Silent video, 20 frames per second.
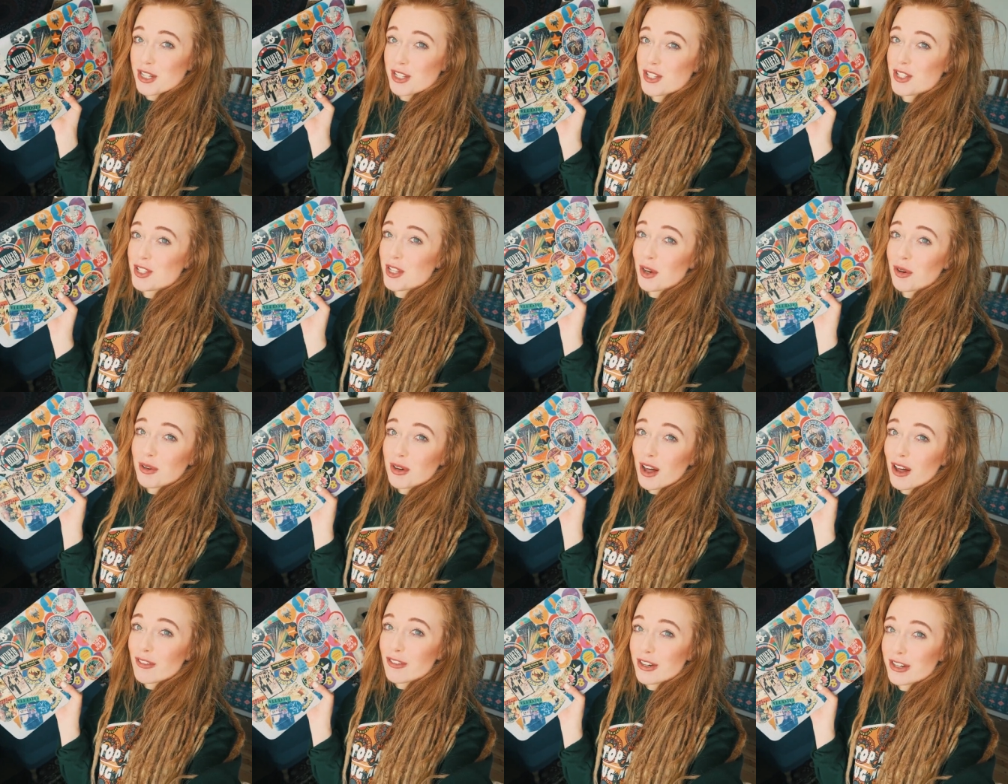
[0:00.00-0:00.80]
It's so
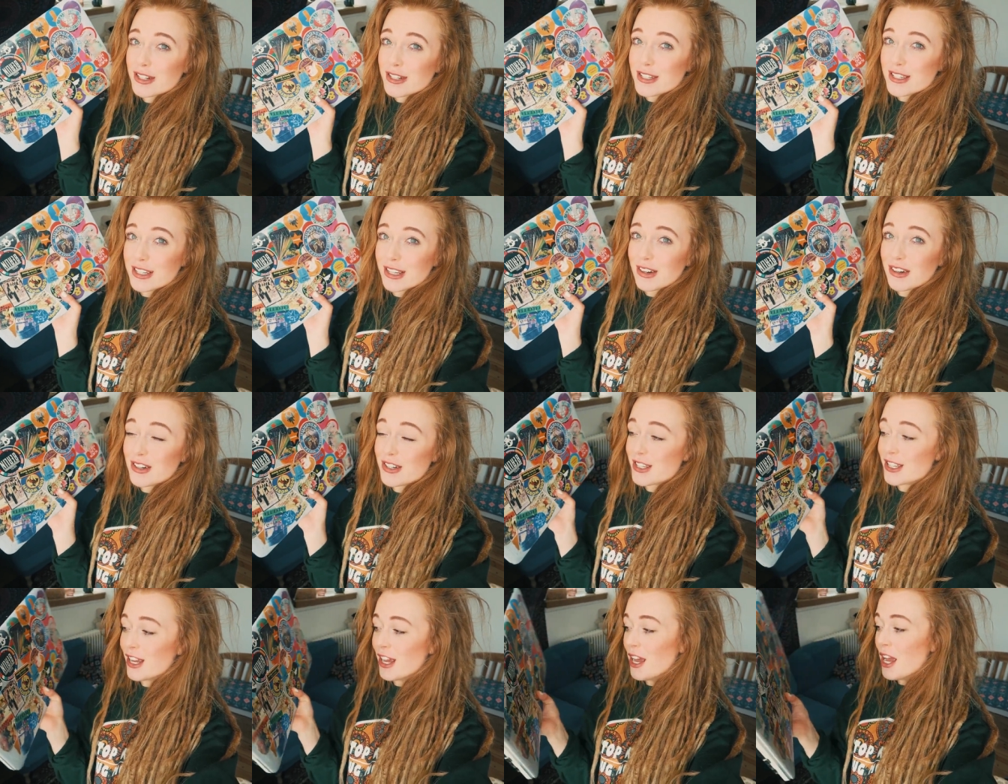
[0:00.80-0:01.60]
covered in
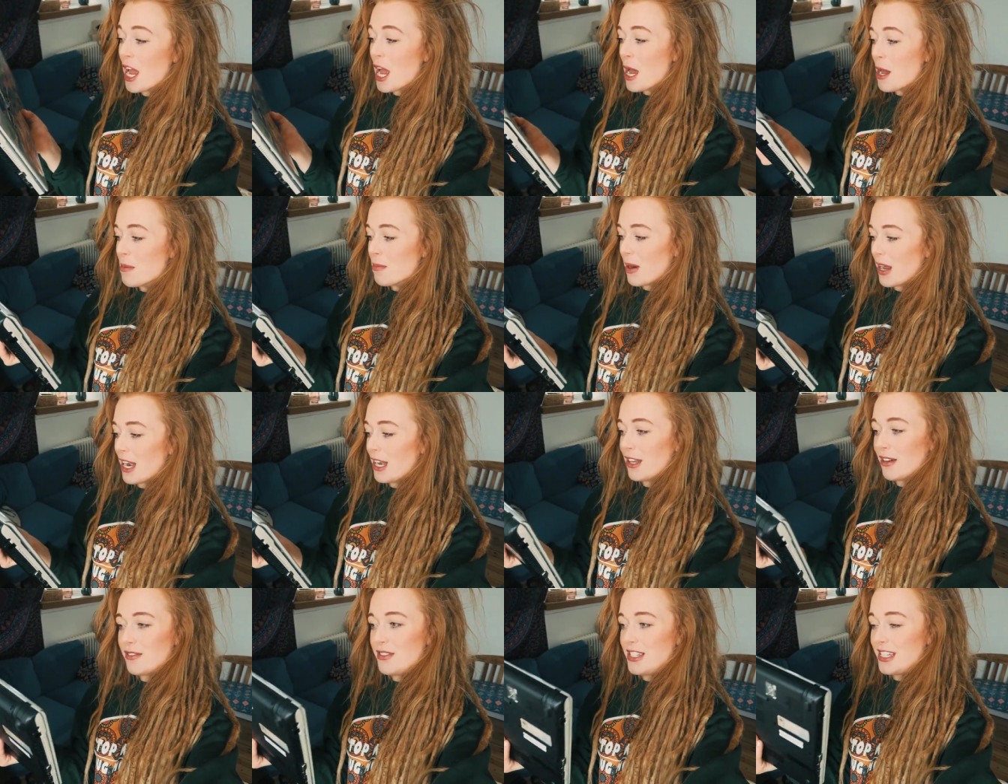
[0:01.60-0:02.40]
stickers, but
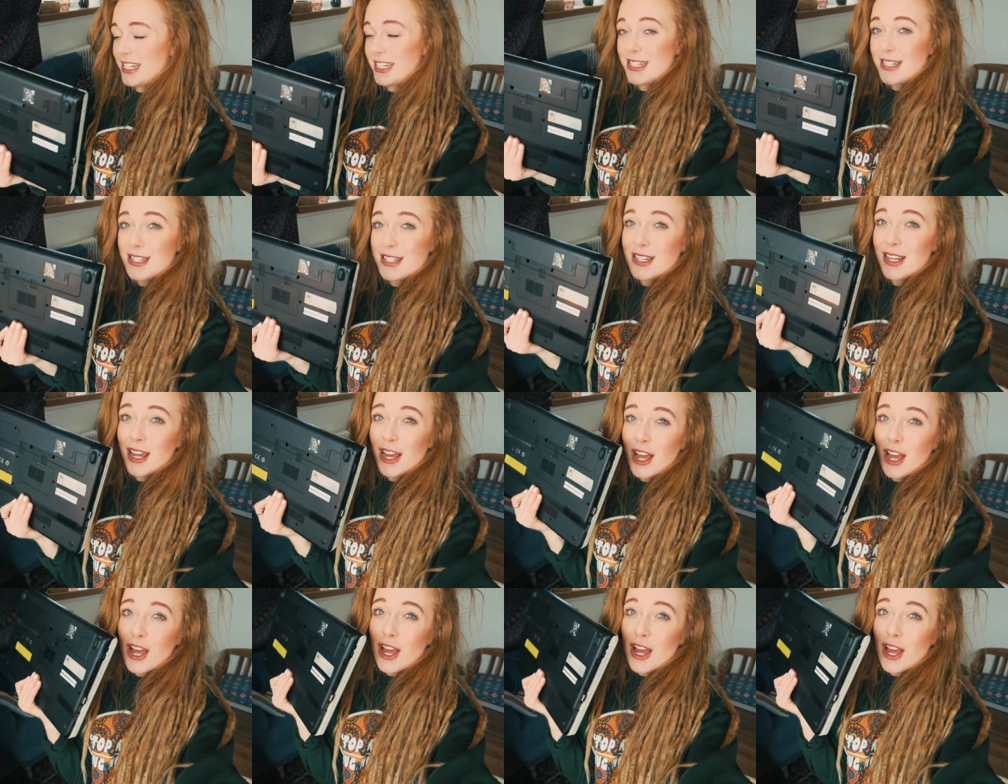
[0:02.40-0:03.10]
I loved it.